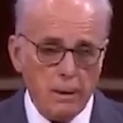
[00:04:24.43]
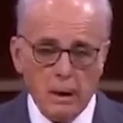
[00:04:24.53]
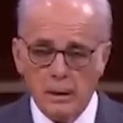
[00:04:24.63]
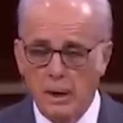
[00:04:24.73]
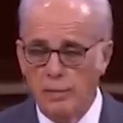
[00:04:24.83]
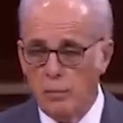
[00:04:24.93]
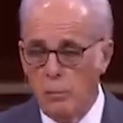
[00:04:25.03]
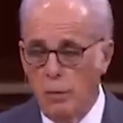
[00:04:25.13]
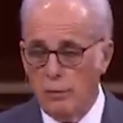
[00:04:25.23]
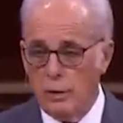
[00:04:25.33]
God gave
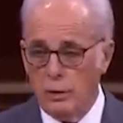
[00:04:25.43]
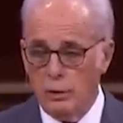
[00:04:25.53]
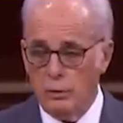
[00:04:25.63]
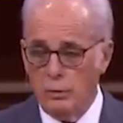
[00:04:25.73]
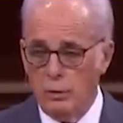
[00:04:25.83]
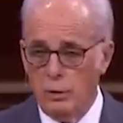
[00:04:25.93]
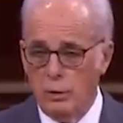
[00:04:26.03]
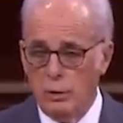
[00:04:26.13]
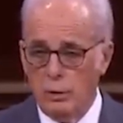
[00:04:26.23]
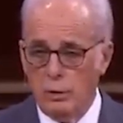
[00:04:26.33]
them over to
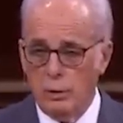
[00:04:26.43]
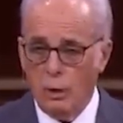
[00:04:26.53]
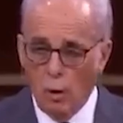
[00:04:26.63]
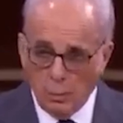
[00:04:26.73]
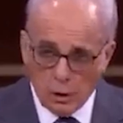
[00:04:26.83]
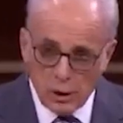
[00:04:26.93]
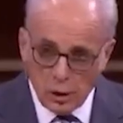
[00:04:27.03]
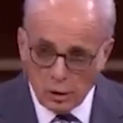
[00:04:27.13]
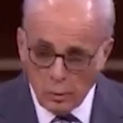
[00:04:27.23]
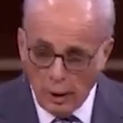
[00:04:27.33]

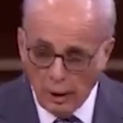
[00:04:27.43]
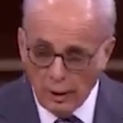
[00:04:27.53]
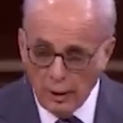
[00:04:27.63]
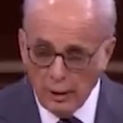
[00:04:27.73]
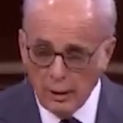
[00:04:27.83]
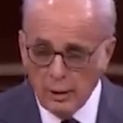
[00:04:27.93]
homosexuality.